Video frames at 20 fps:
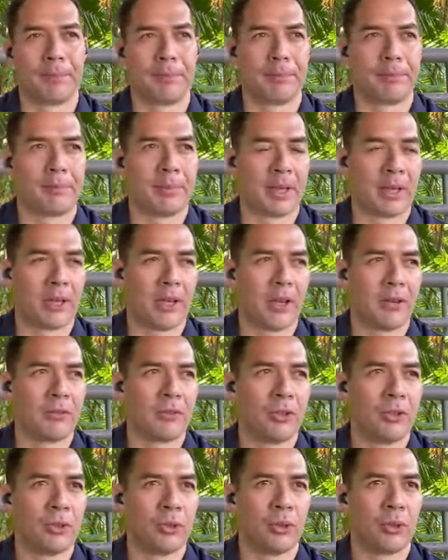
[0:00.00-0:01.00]
But a lot of
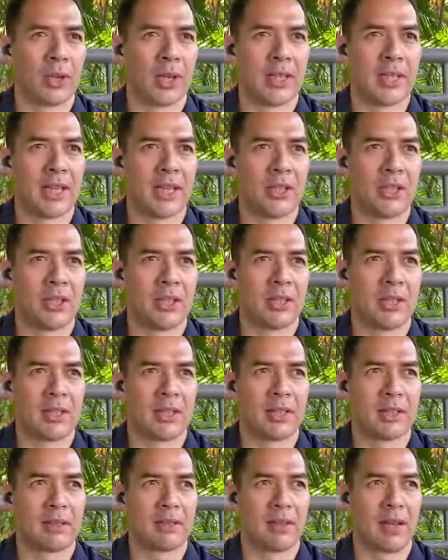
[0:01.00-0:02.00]
news
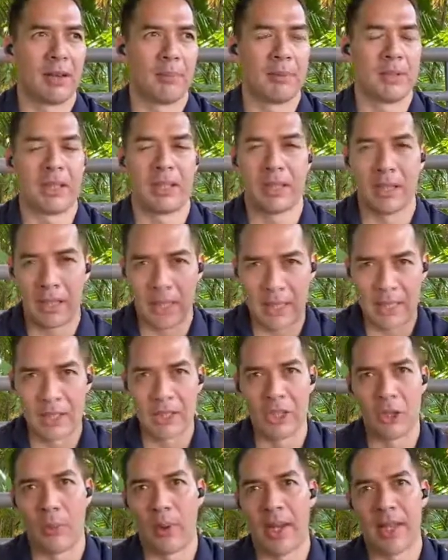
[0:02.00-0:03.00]
organizations, particularly in the
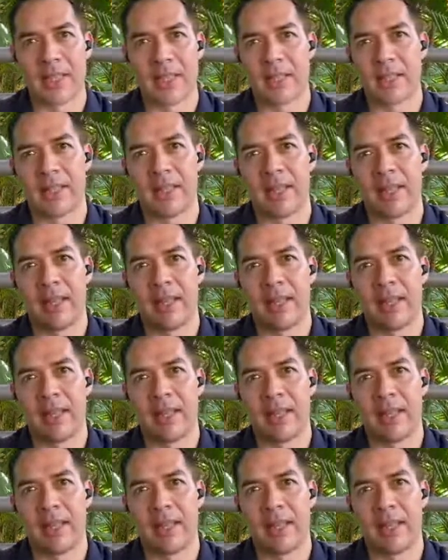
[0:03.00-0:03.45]
US,